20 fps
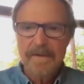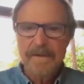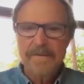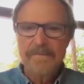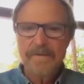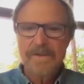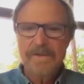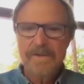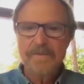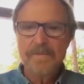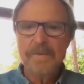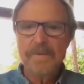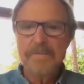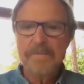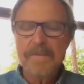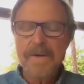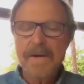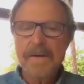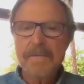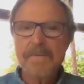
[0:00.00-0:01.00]
if we can
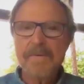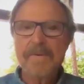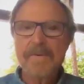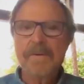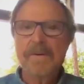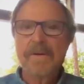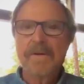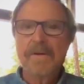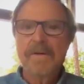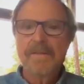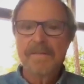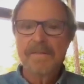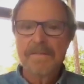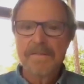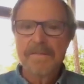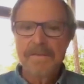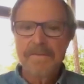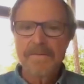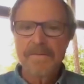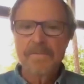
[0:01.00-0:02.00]
remember that